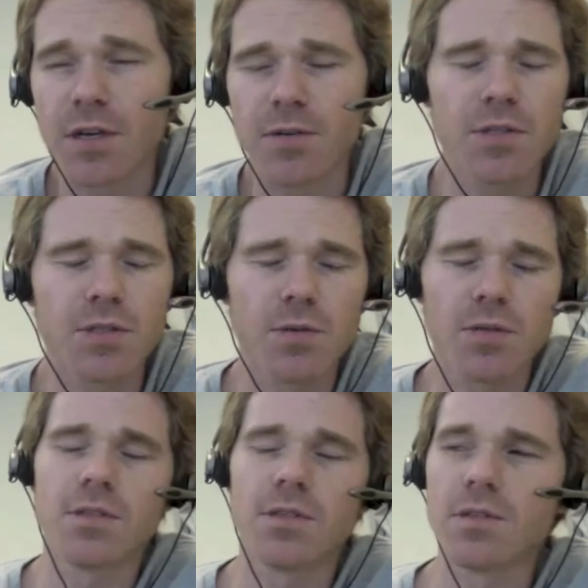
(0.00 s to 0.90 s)
and
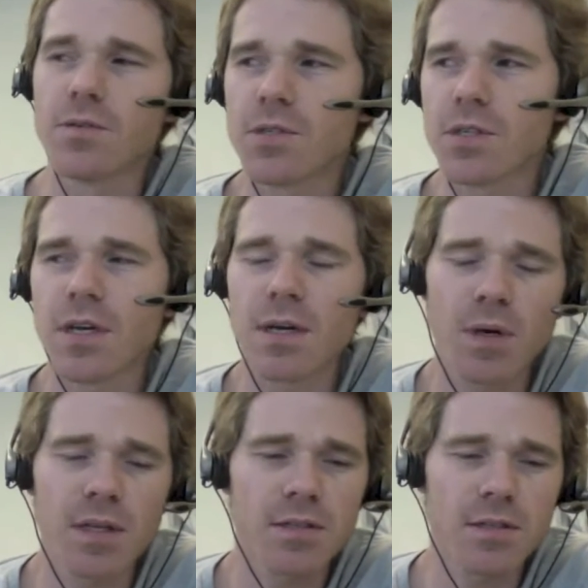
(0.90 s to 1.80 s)
resource dilution
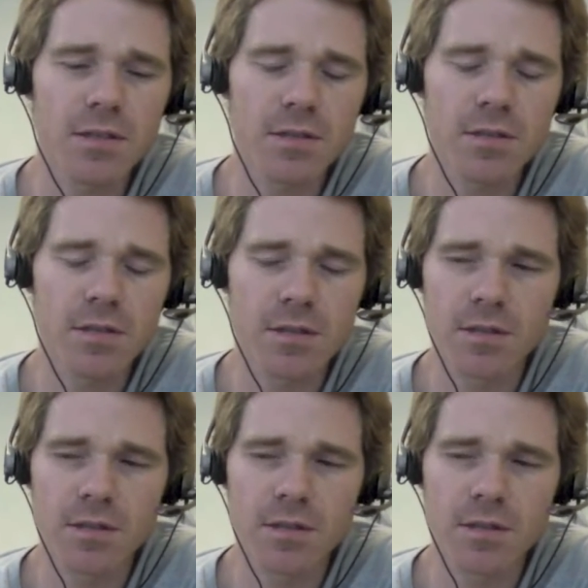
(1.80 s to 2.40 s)
hypotheses?